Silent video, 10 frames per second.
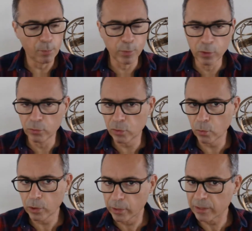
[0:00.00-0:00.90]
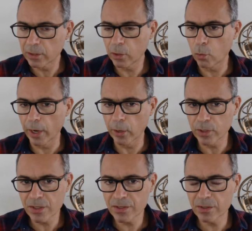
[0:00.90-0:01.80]
Pluto will enter
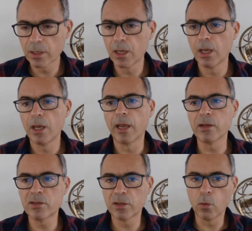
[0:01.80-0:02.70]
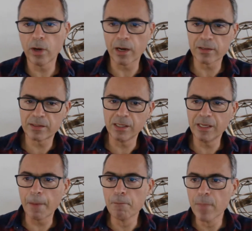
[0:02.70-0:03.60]
Aquarius. And so we are seeing
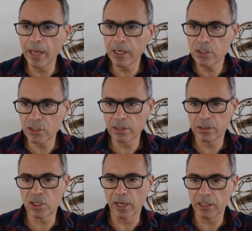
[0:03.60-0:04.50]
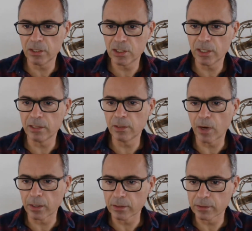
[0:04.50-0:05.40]
a major change in the
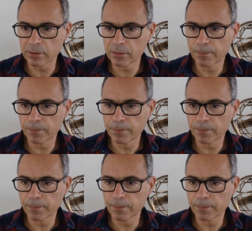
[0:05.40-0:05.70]
markets.